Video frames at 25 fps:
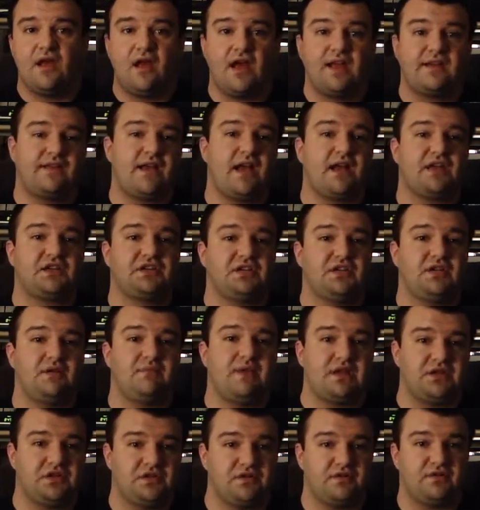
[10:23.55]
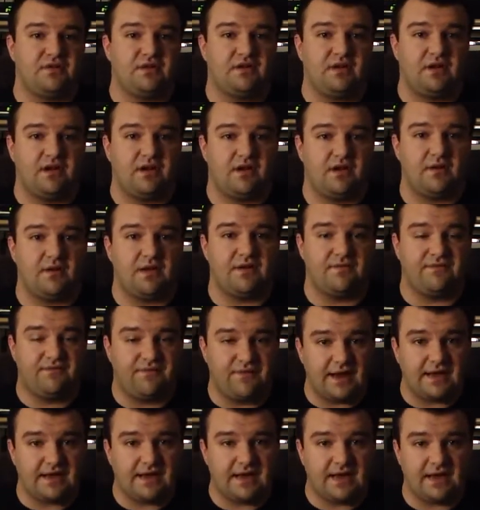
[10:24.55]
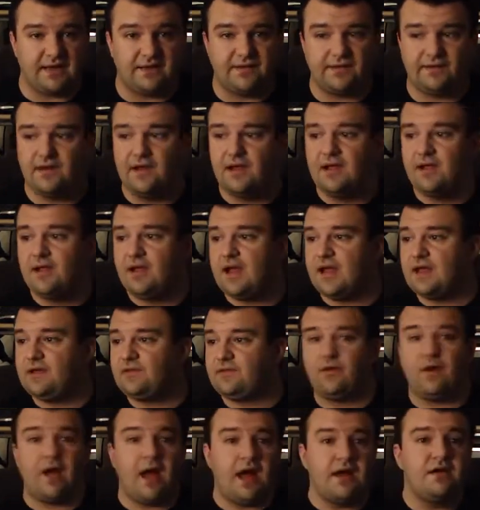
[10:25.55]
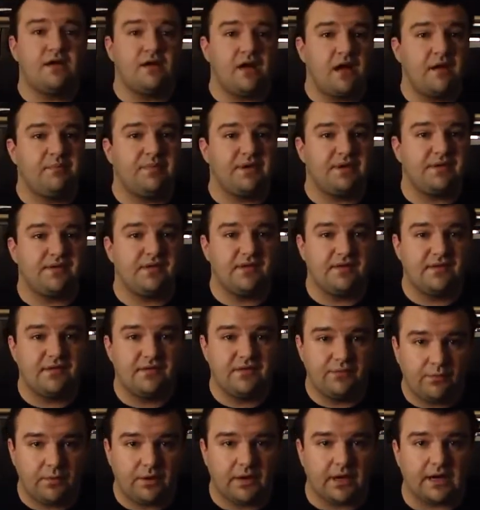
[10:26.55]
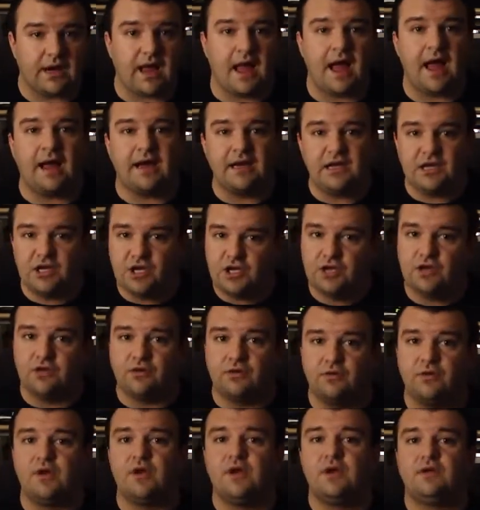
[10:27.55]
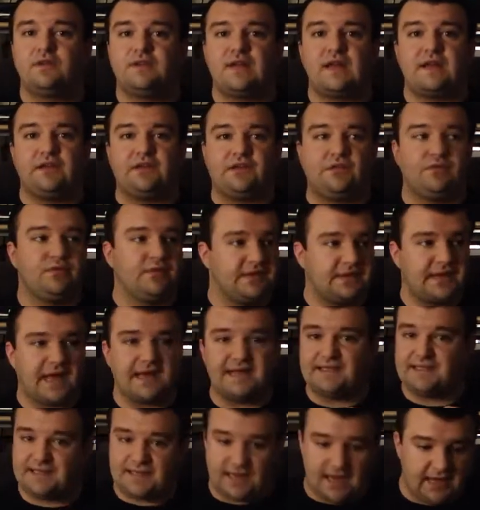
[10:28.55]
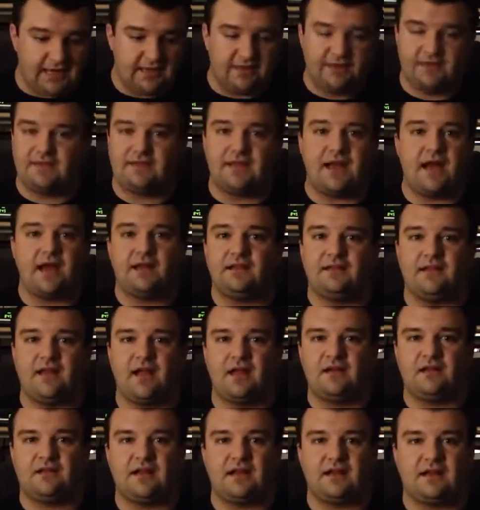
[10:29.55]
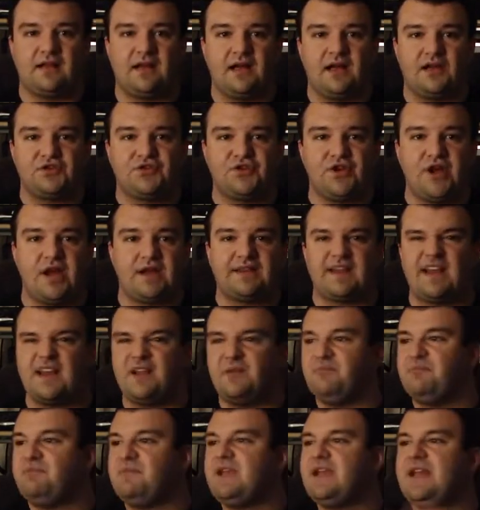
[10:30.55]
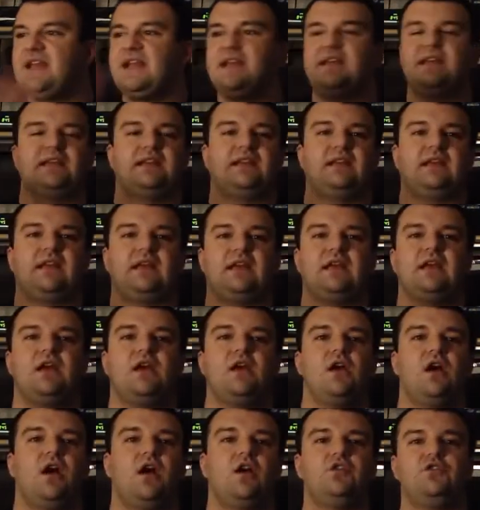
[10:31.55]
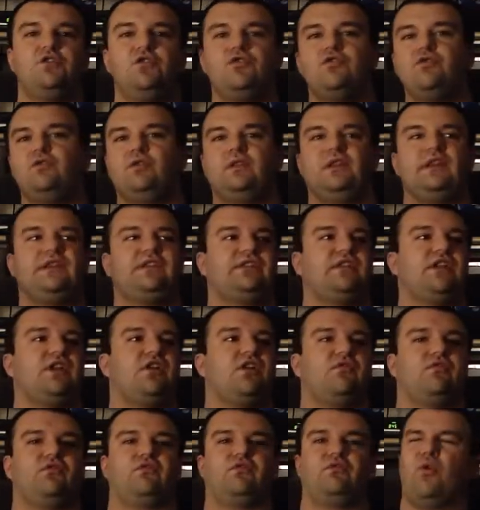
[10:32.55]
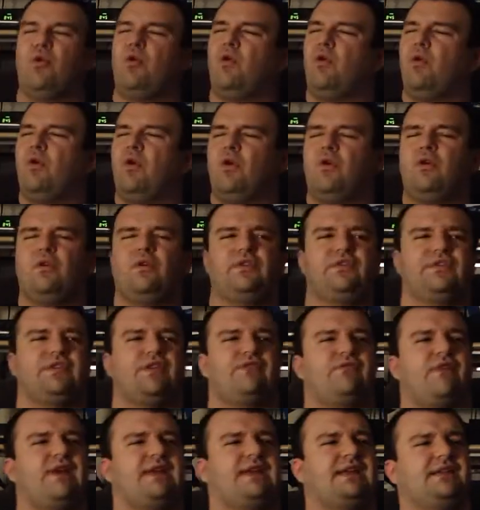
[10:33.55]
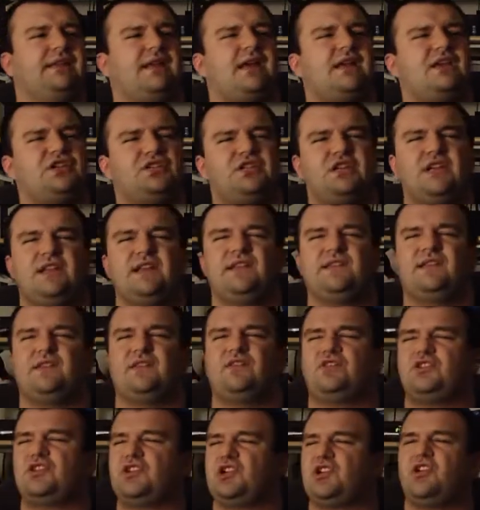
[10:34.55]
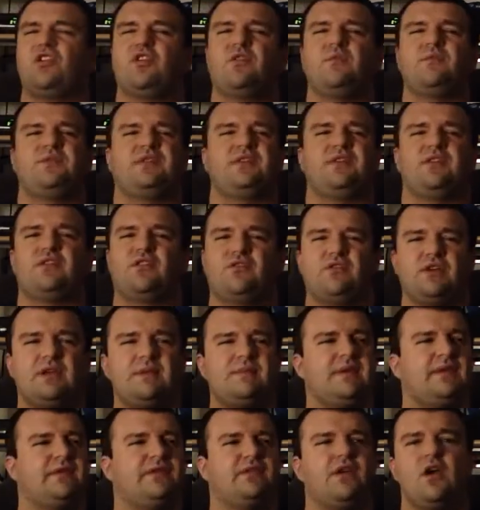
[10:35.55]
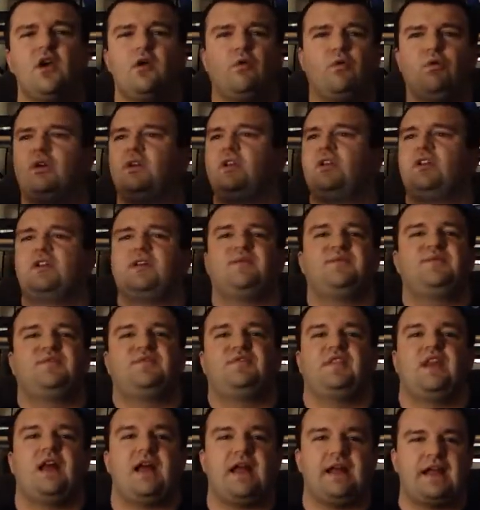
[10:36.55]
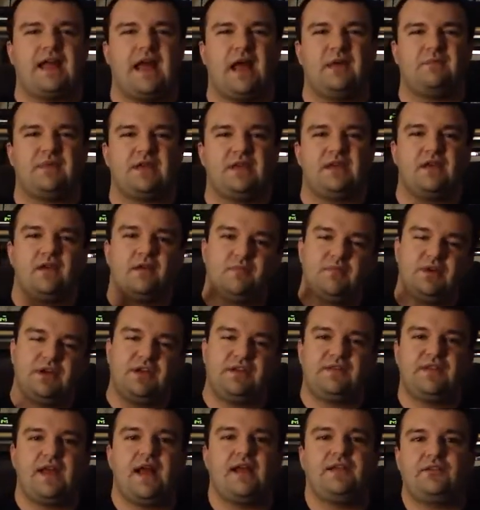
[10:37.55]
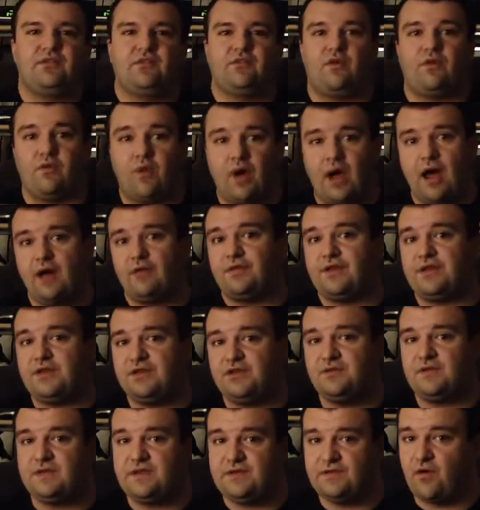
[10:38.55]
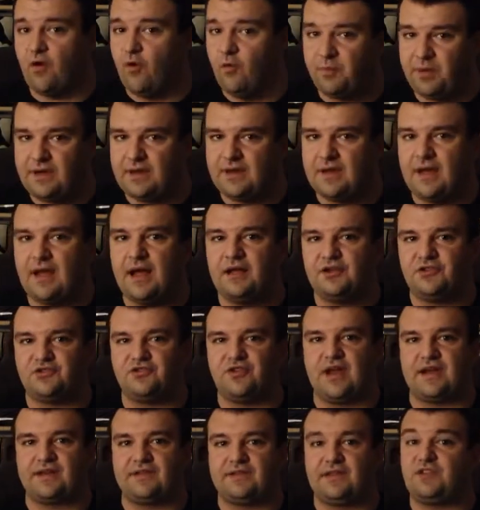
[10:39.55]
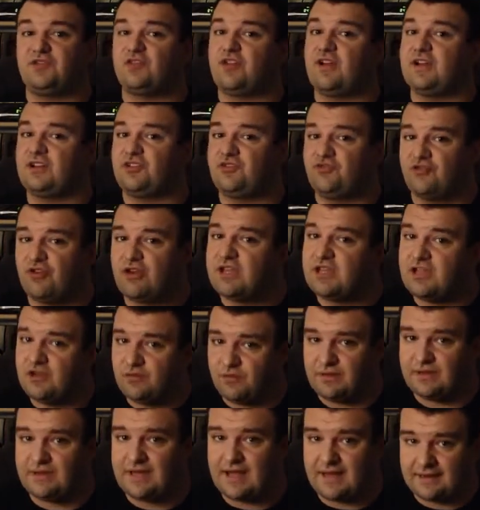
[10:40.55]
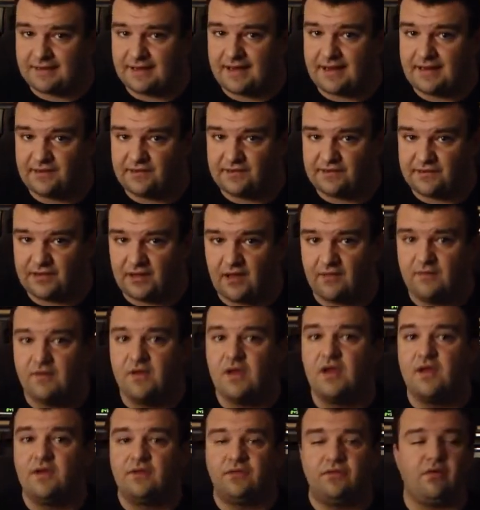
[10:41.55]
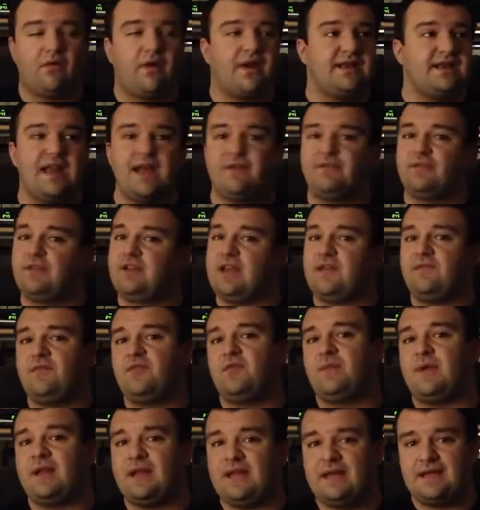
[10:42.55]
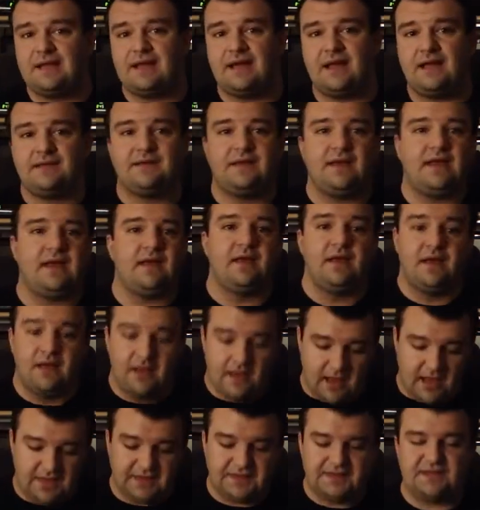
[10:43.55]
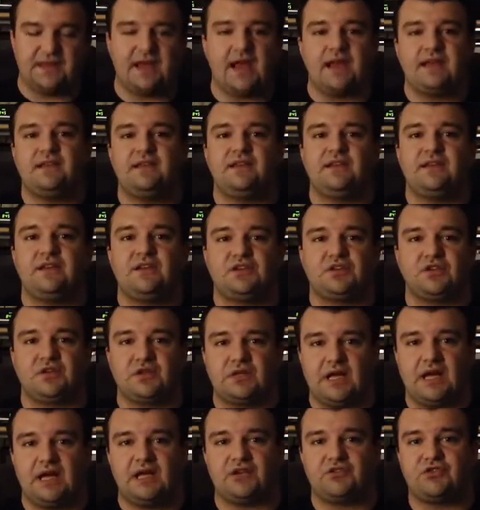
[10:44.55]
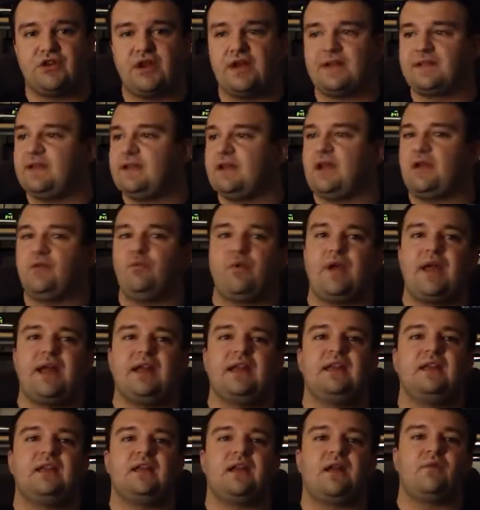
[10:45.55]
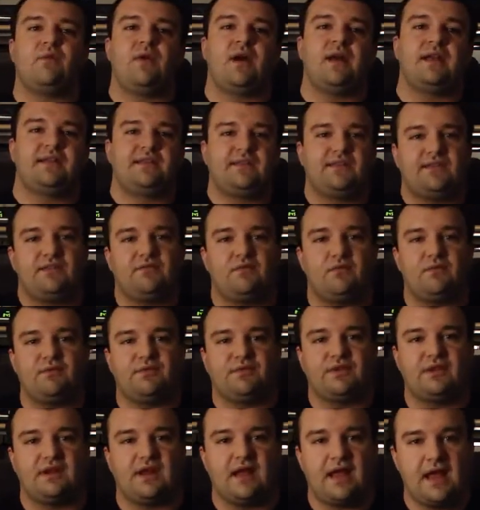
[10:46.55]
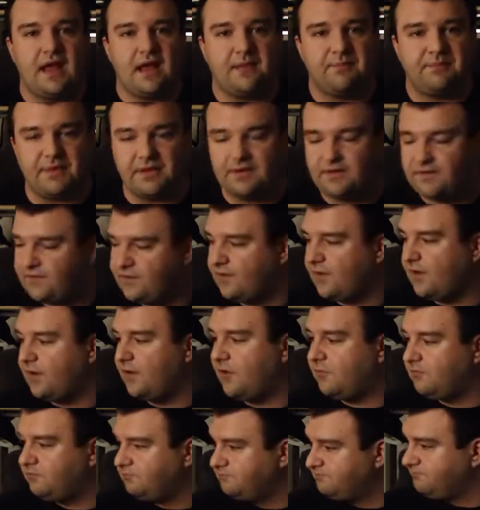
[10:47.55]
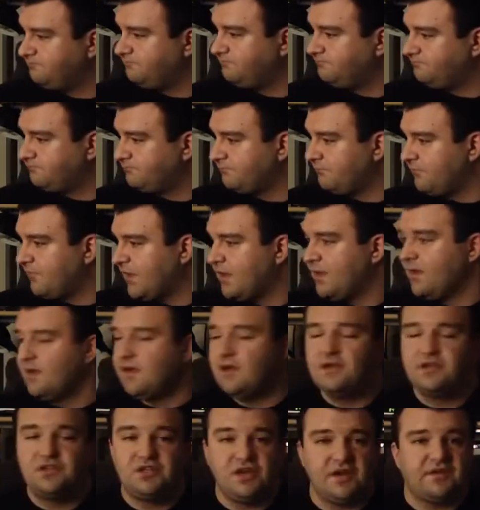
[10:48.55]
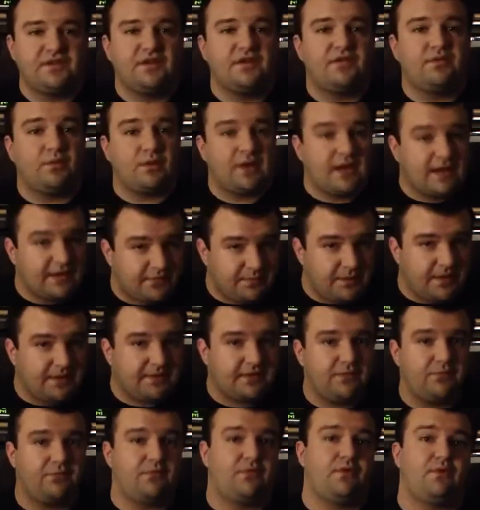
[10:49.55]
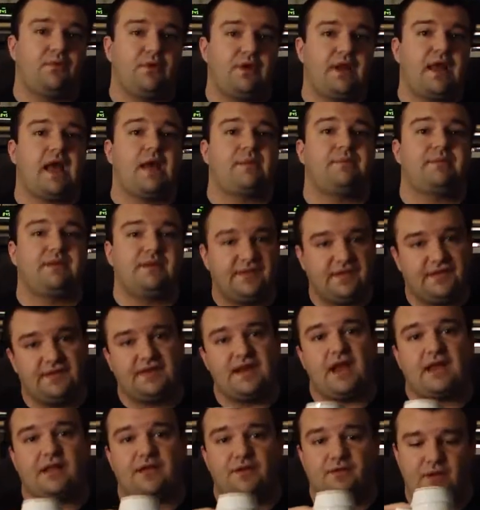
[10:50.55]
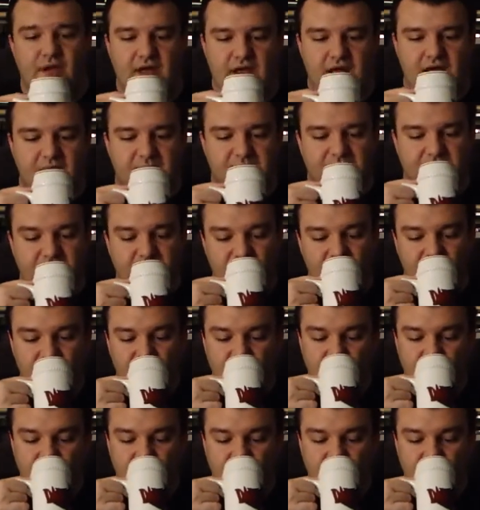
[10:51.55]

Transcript: That's actually a major in finance, and so I know how businesses work. I knew that as soon as I signed the dotted line on that contract, that immediately a new listing of rules and regulations and terms and agreements were going to come flying at me, because that's how they do these open contracts. They try to trick you with that kind of stuff. So I never gave them any content. I signed the initial contract, and I waited, and I wanted to see what was going to happen. So just as what I expected would happen is exactly what happened.